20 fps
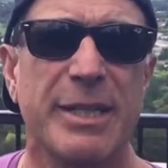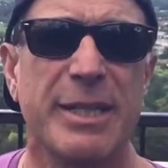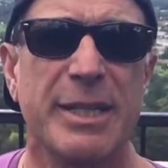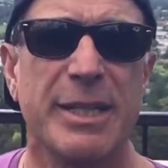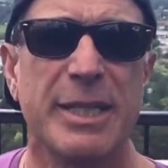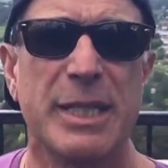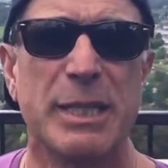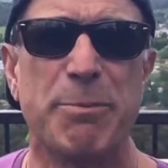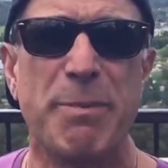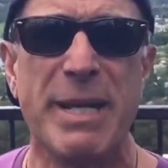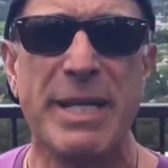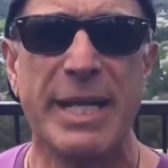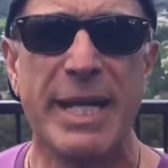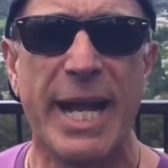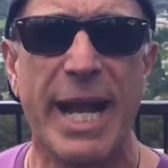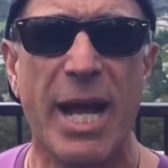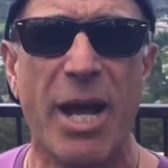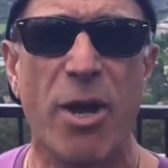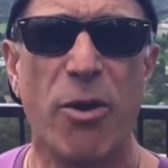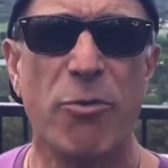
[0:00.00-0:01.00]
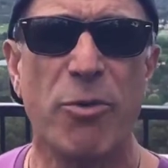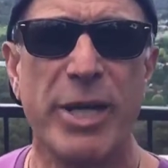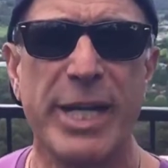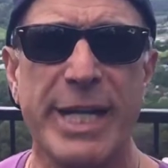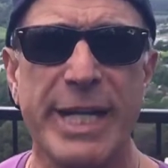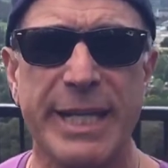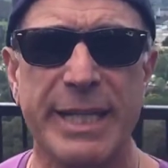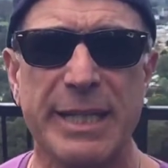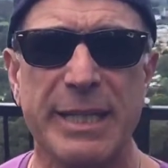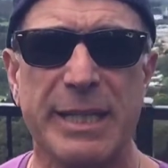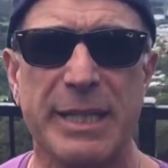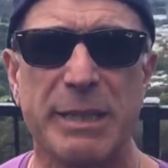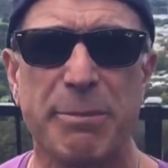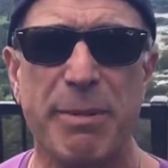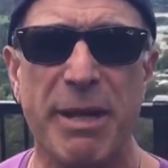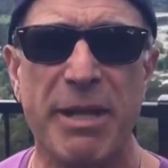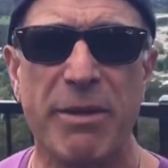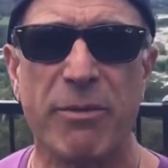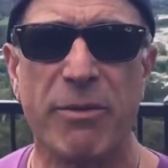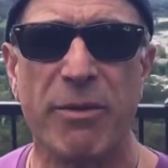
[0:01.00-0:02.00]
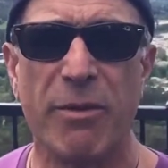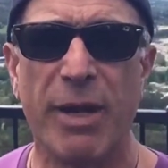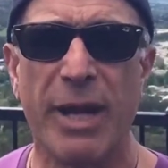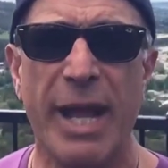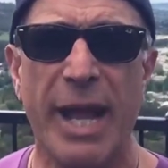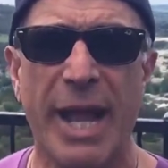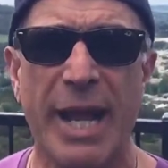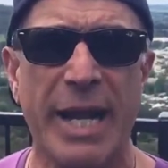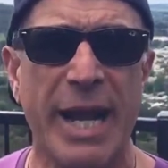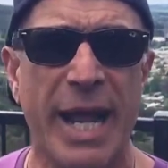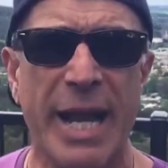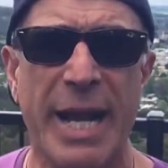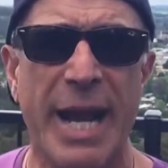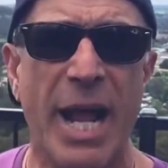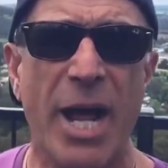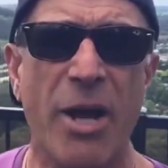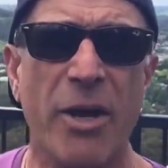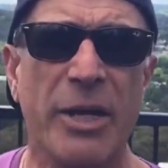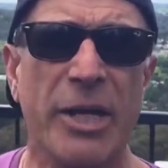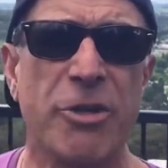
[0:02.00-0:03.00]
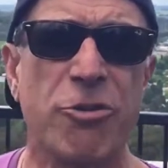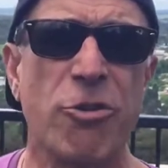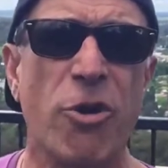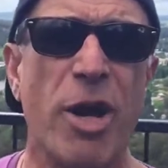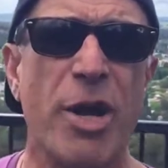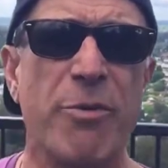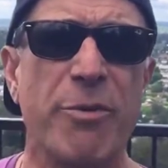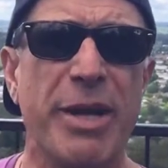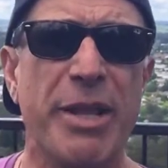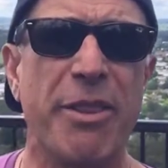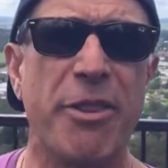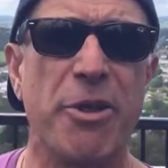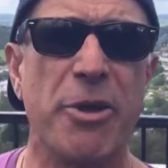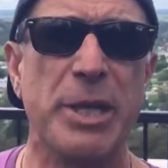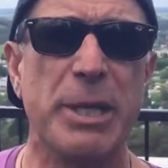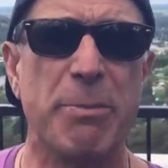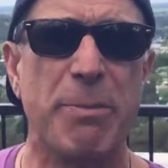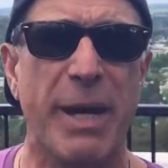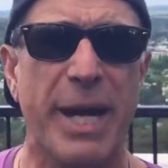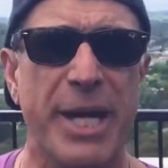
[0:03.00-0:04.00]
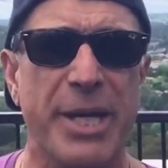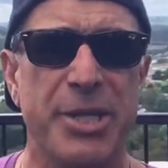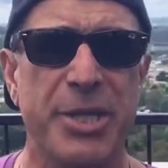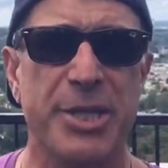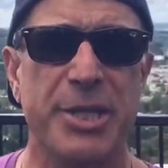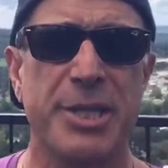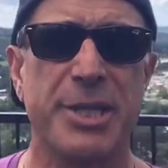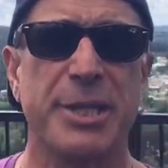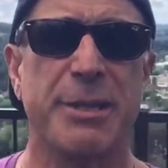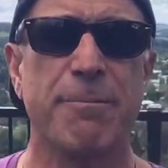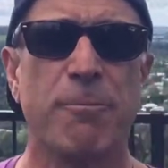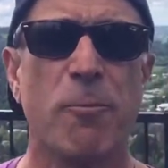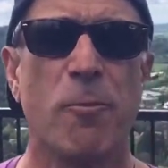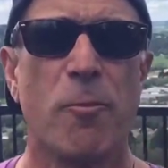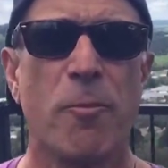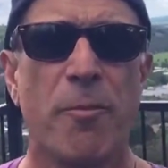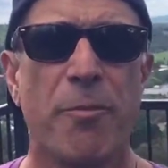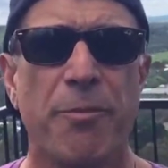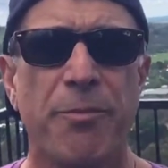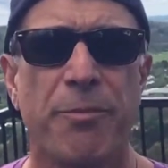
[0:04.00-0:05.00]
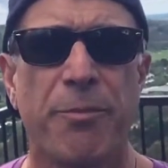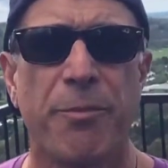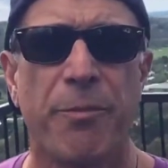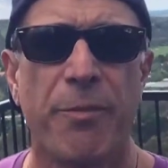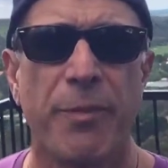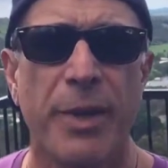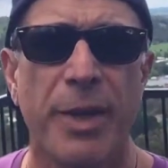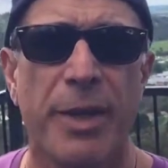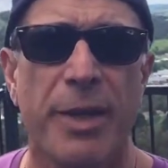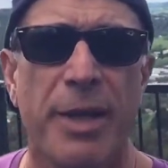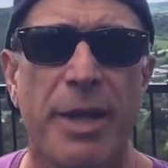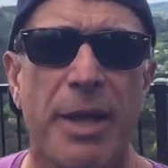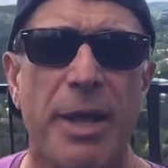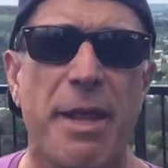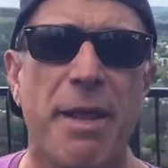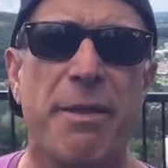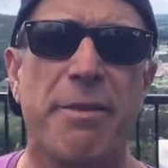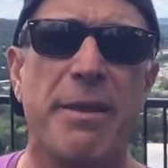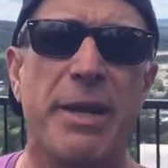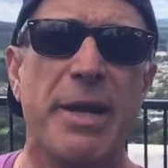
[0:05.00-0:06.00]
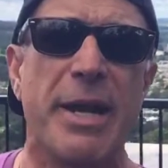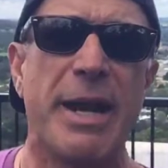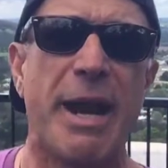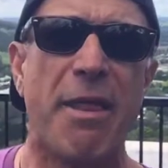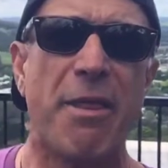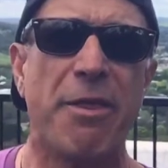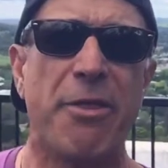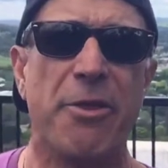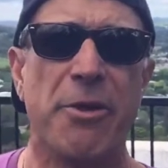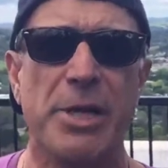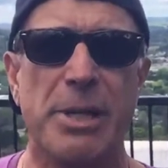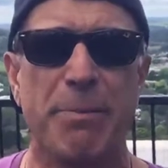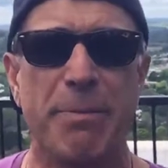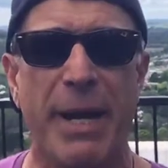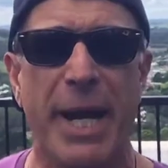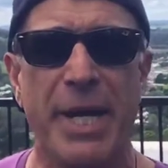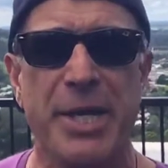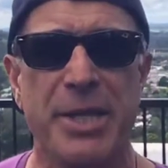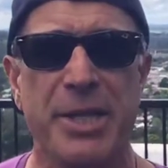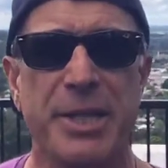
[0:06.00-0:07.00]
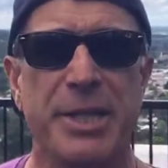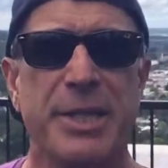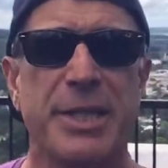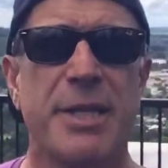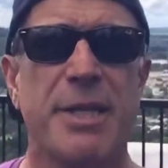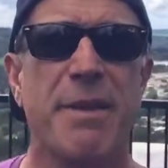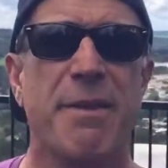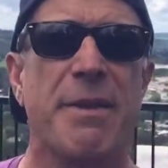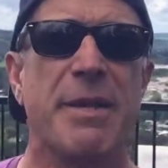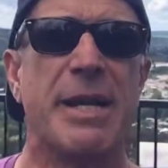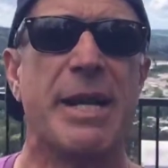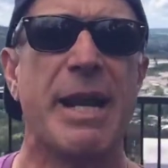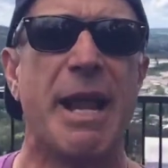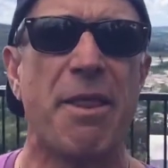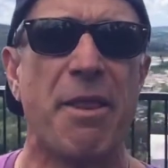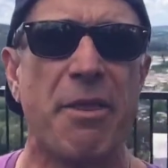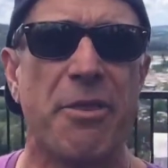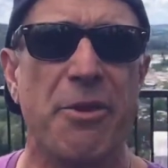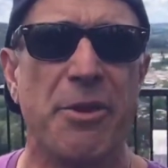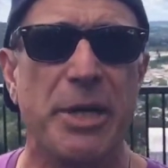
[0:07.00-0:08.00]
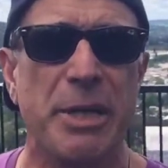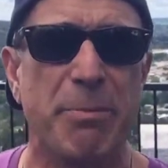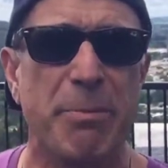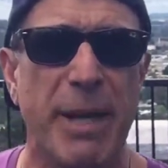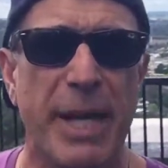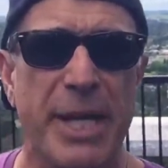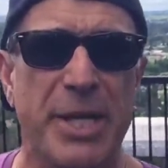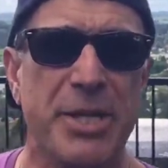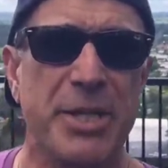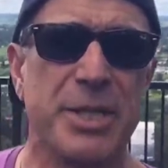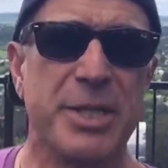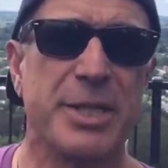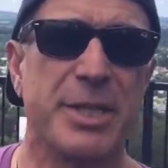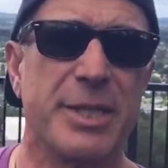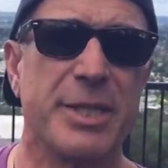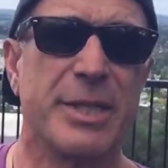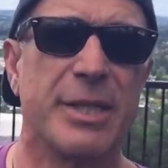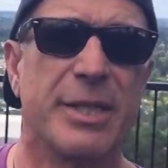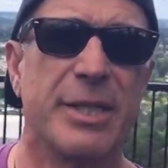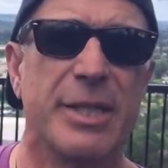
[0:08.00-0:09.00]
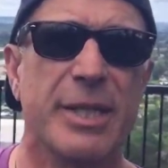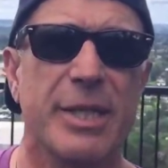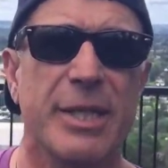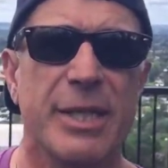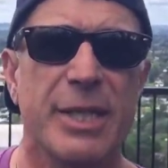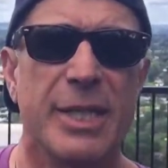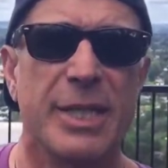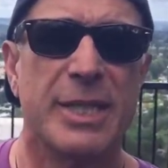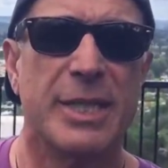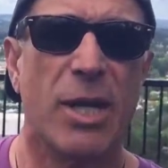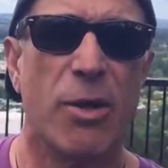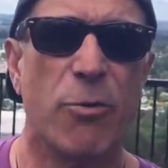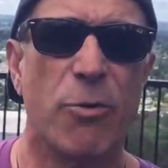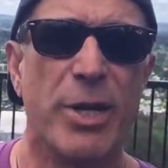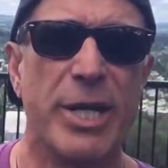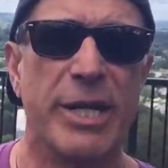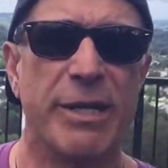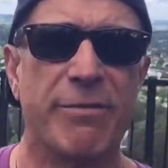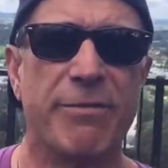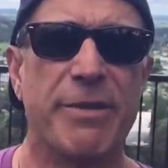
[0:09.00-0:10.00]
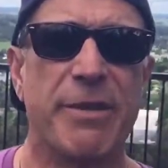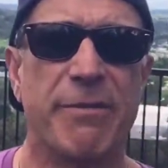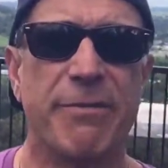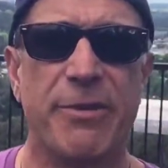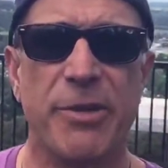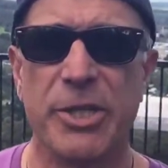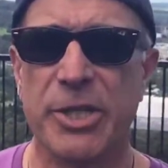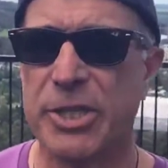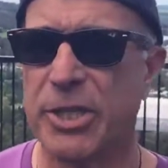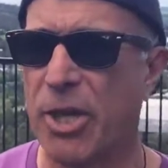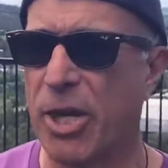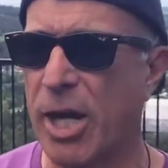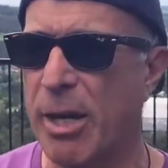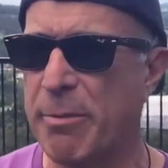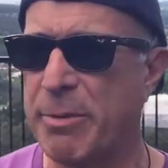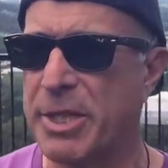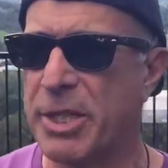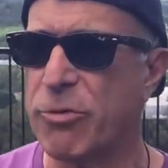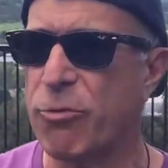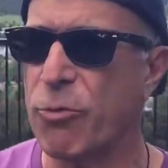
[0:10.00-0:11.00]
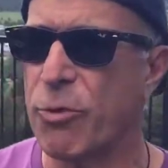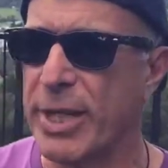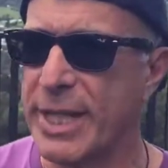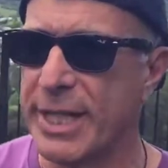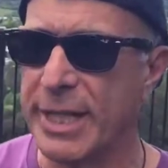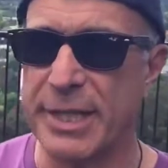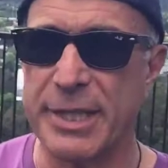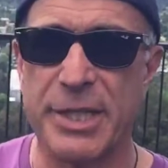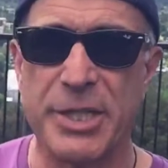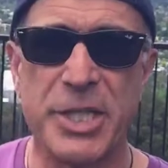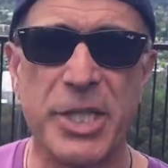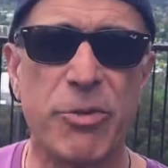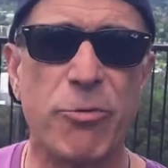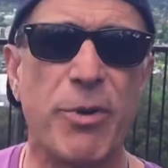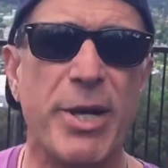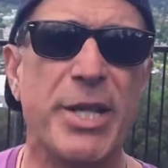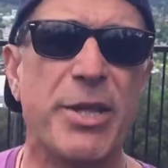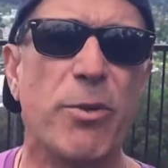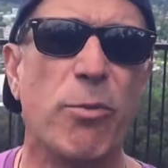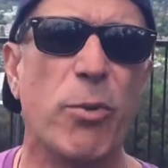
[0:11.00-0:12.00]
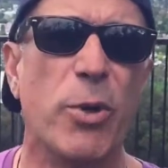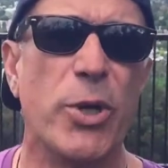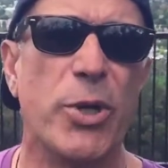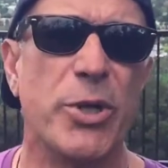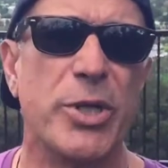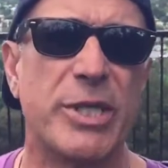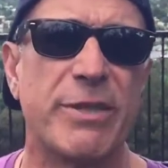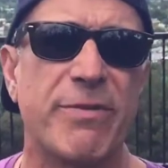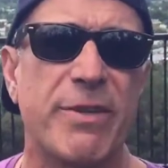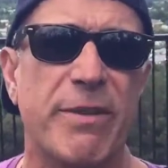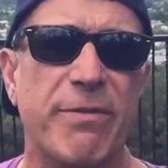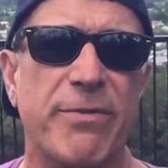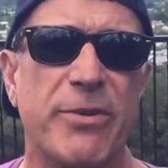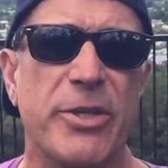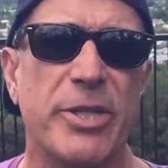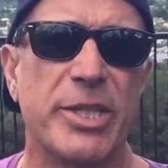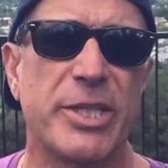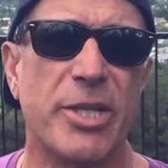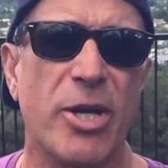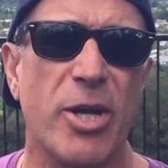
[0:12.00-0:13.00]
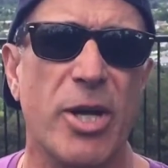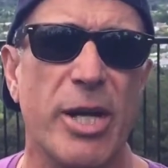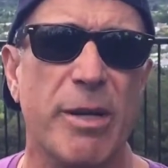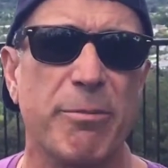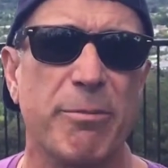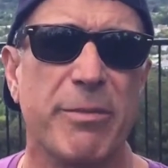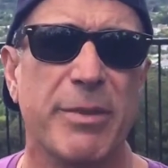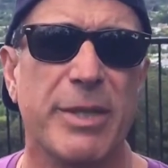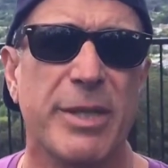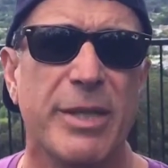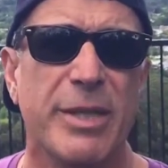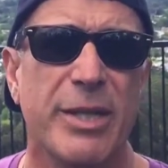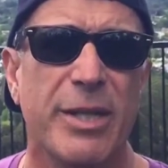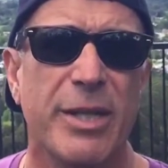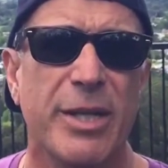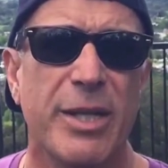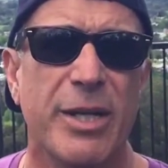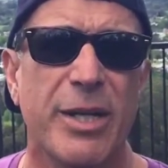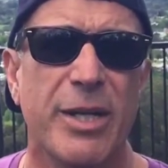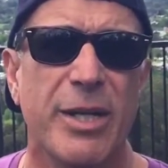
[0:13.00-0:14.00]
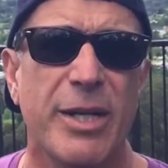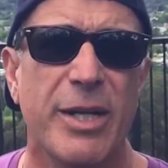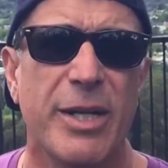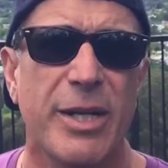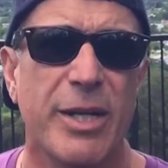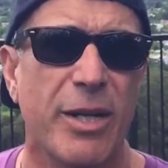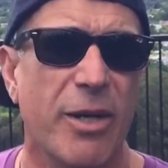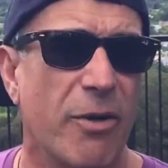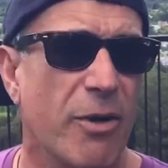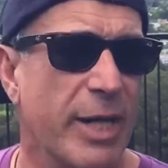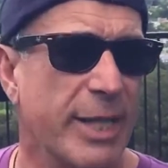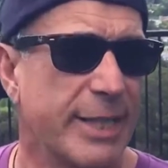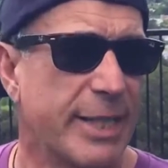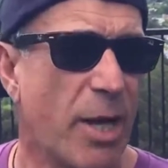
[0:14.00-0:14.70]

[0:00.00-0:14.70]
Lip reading: Spend an hour reading. Spend an hour, try and read 30 pages. Then another 30 pages. Then another 30 pages. So read it for the first time. Just read it. Just read the words for the first time. All right?